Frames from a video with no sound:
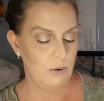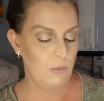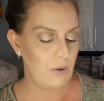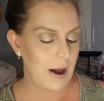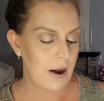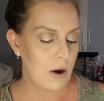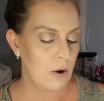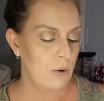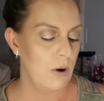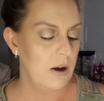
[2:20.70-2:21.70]

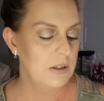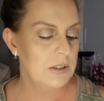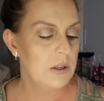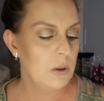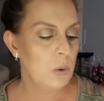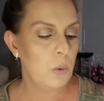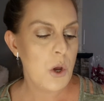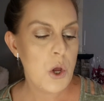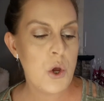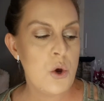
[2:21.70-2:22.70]
Wow.
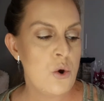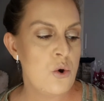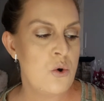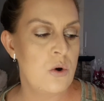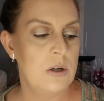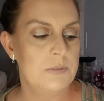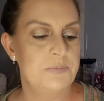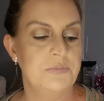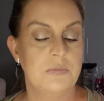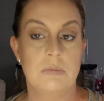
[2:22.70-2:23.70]
Woo.
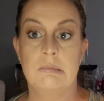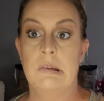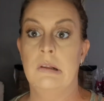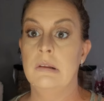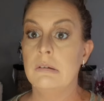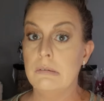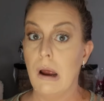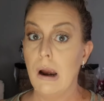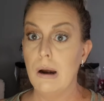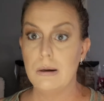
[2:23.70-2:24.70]

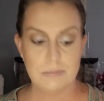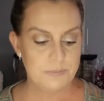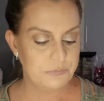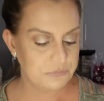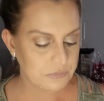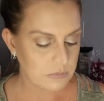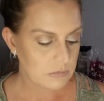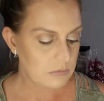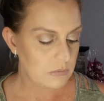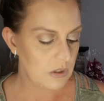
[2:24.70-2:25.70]
Damn.
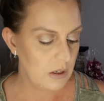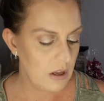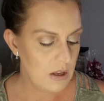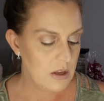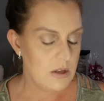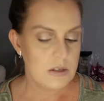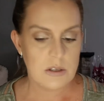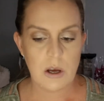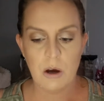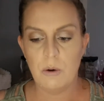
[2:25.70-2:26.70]

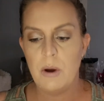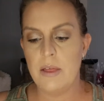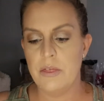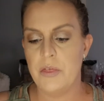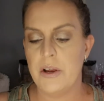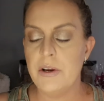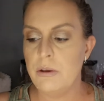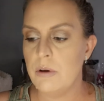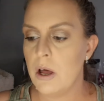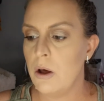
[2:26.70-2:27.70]
So there
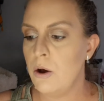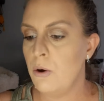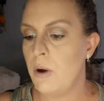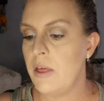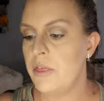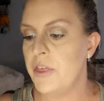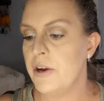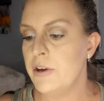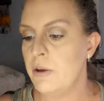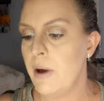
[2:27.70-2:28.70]
you go.
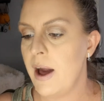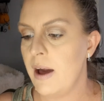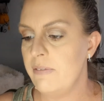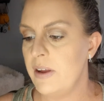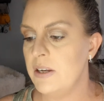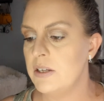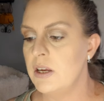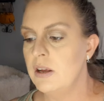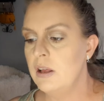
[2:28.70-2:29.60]
There you have it.